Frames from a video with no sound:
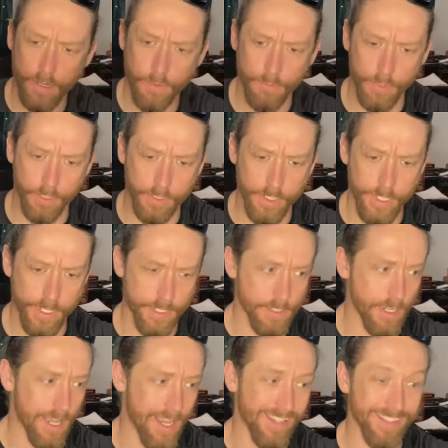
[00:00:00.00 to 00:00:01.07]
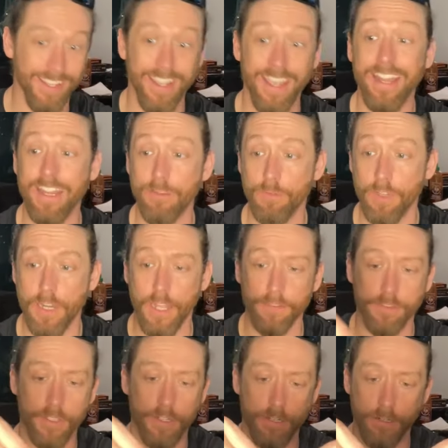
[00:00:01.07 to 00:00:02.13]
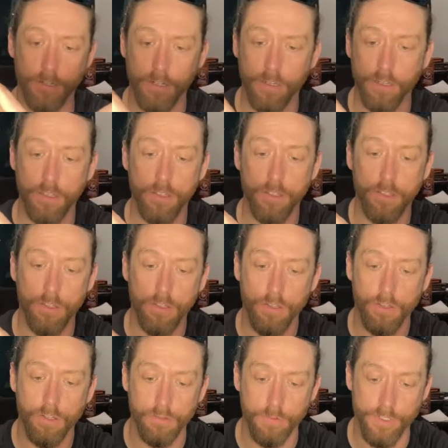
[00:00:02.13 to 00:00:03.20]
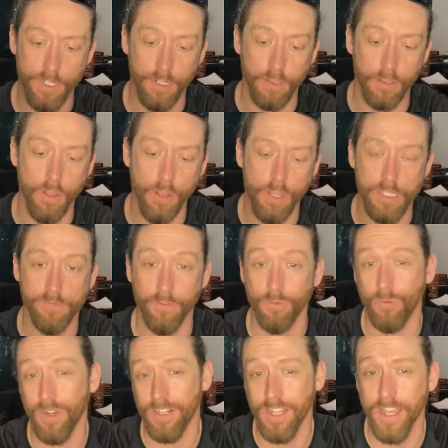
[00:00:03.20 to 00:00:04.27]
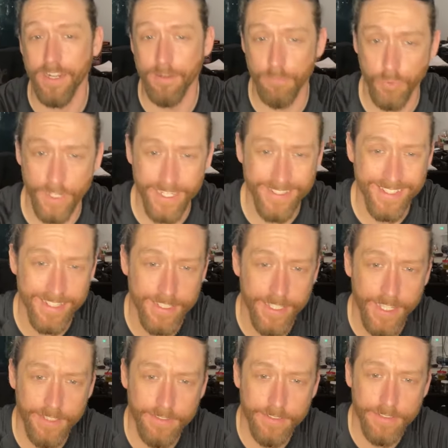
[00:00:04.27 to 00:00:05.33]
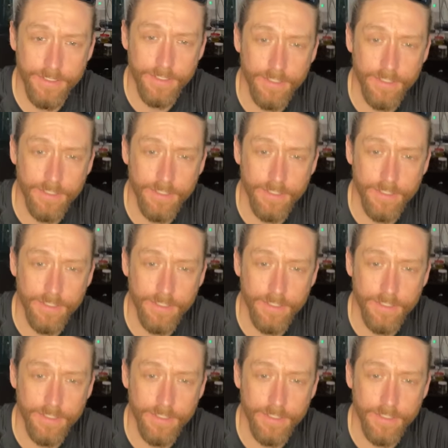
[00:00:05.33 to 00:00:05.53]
Berkley X9 to anyone out there who is at a loss for what kind of braid to get.